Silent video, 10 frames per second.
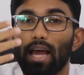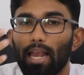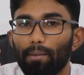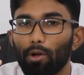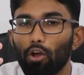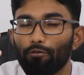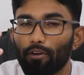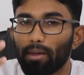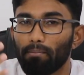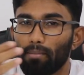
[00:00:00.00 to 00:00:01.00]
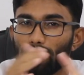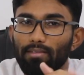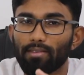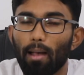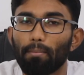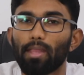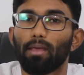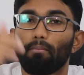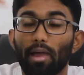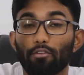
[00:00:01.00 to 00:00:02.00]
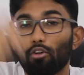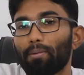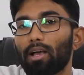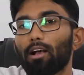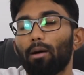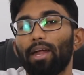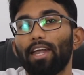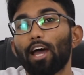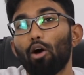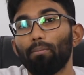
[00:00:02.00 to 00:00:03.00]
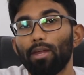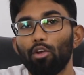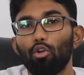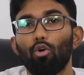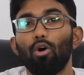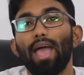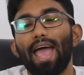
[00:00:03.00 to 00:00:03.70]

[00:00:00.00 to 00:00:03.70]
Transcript: Let me know if I missed something by dropping a comment down below,